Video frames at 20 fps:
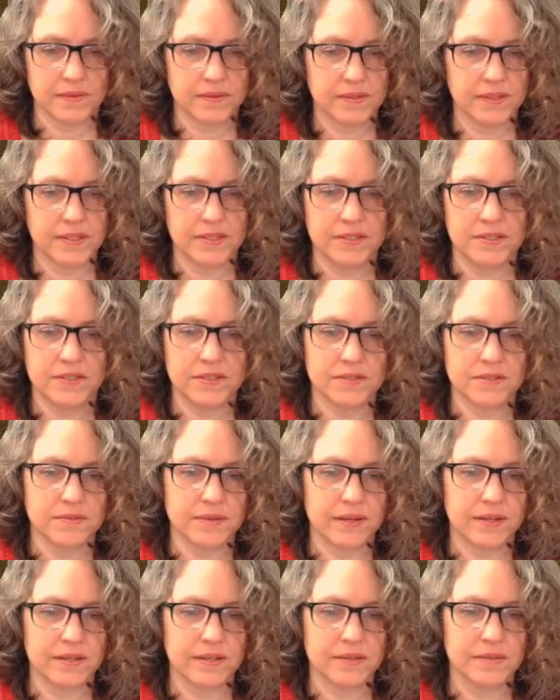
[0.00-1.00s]
It's just
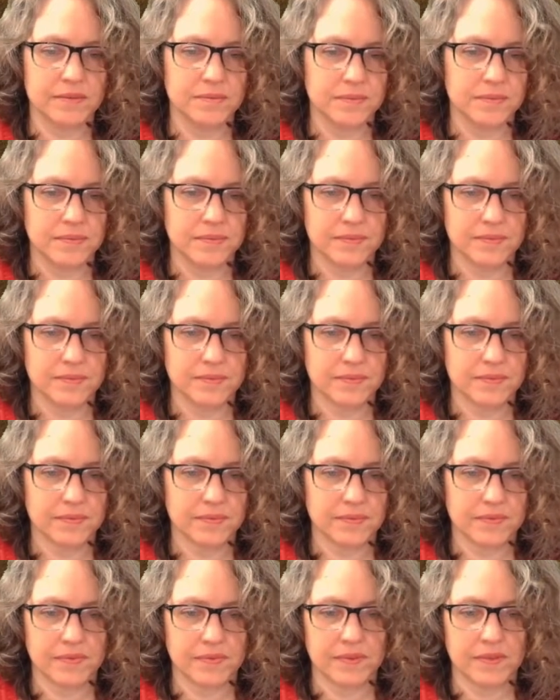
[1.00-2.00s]
random.
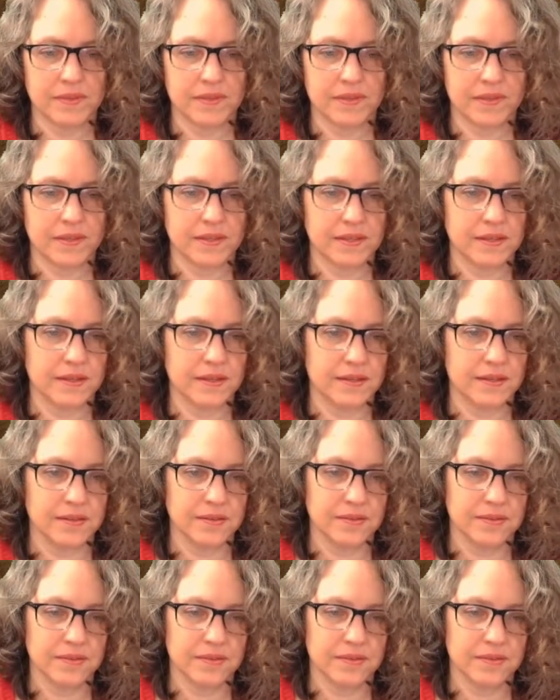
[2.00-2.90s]
Okay.